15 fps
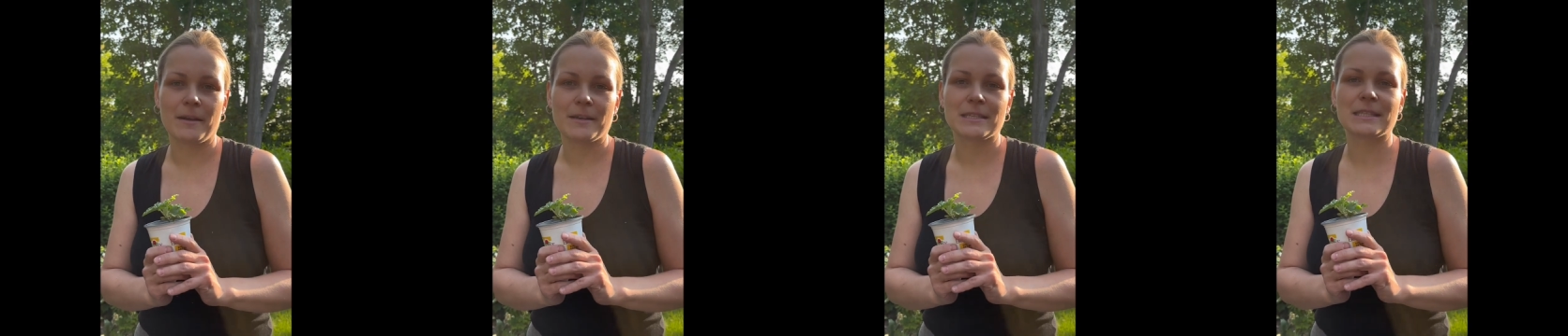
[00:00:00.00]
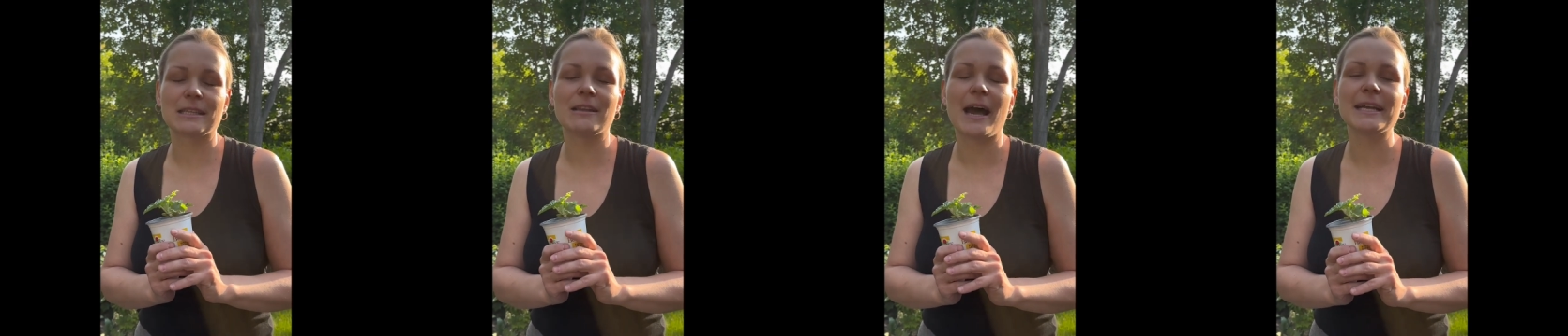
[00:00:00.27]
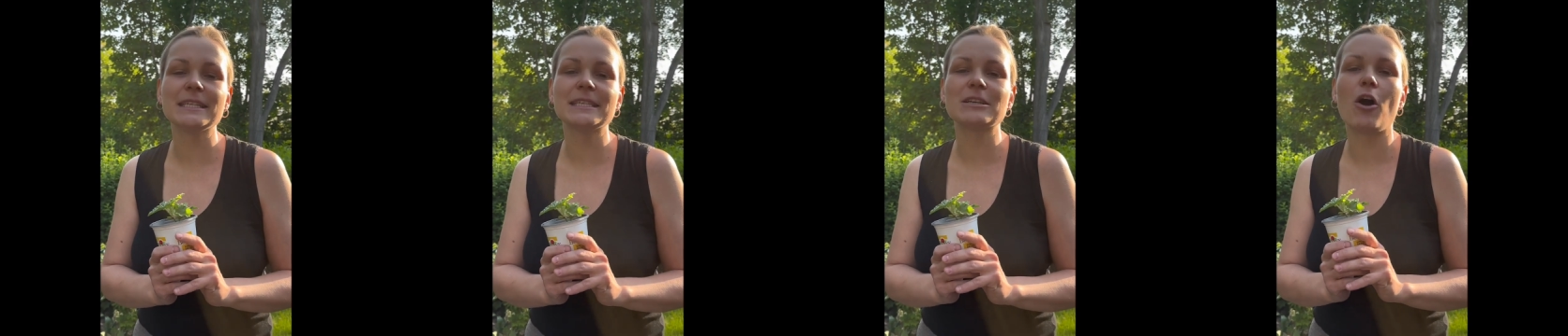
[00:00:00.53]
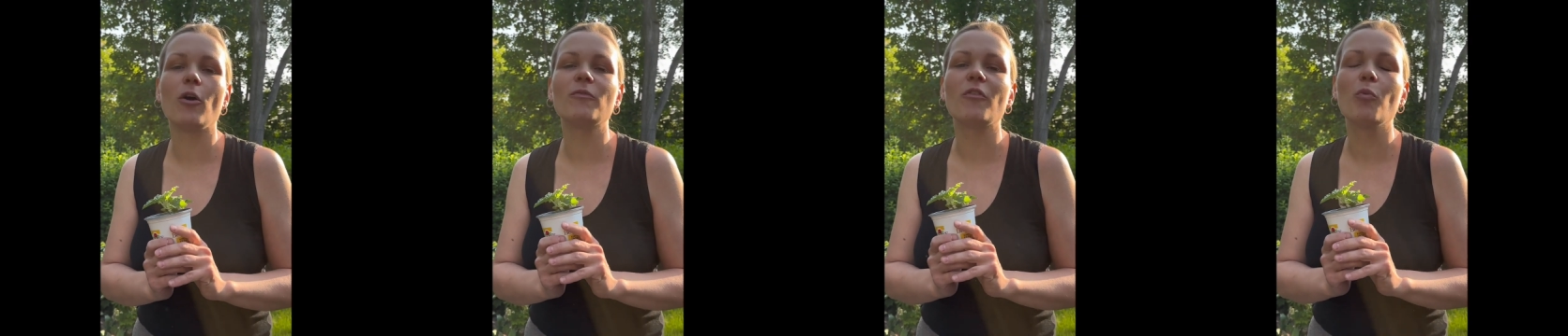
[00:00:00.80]
slice
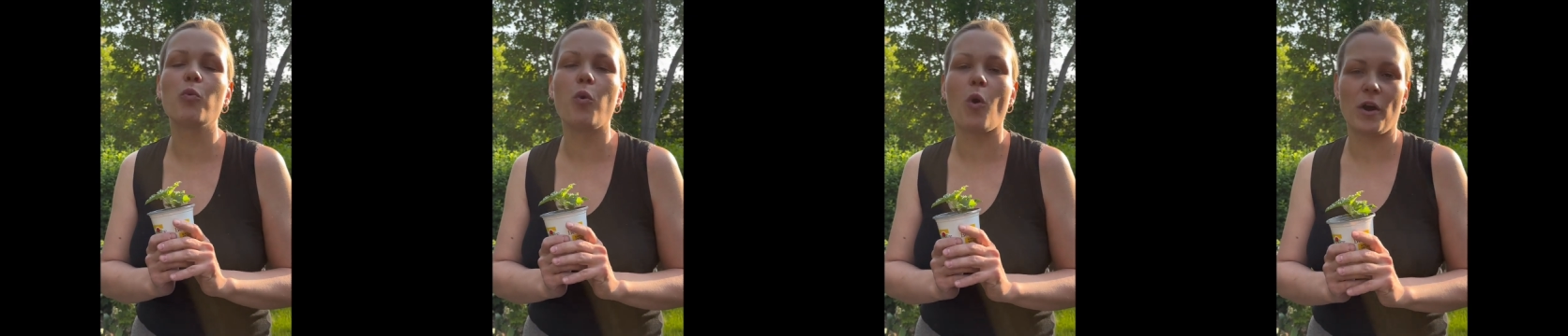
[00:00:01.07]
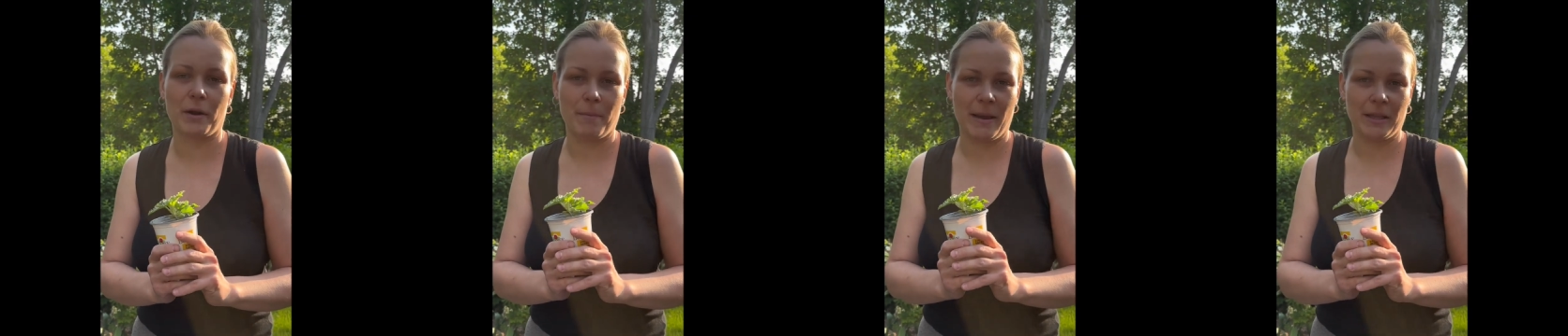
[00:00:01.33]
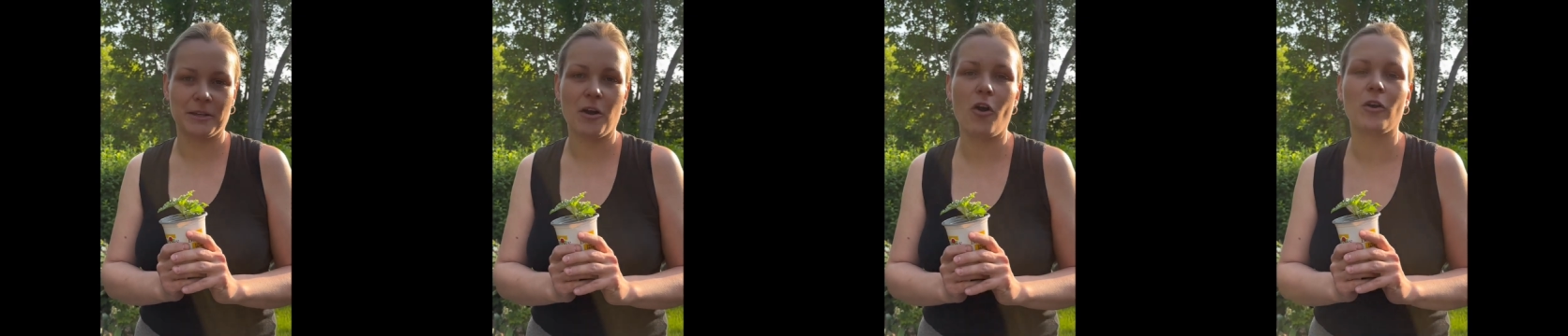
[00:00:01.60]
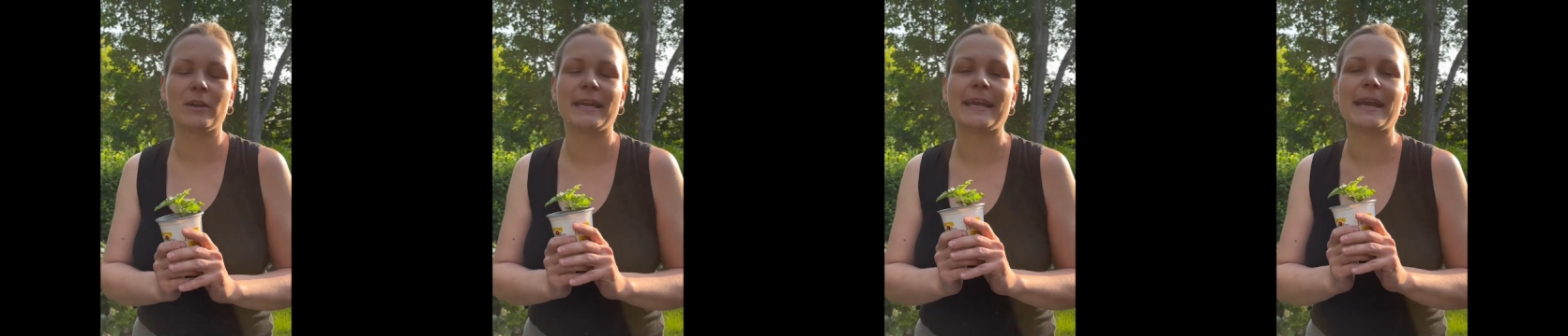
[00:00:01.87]
of watermelon
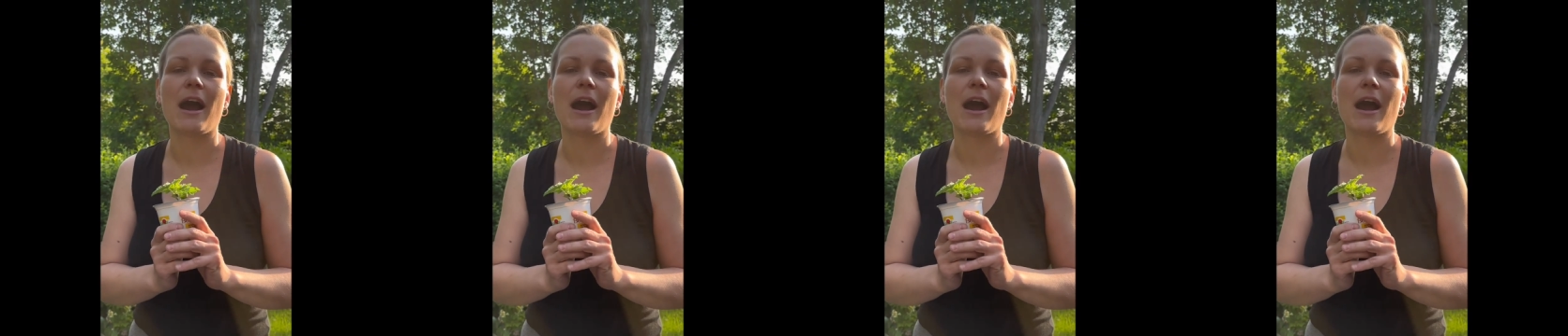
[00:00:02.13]
on a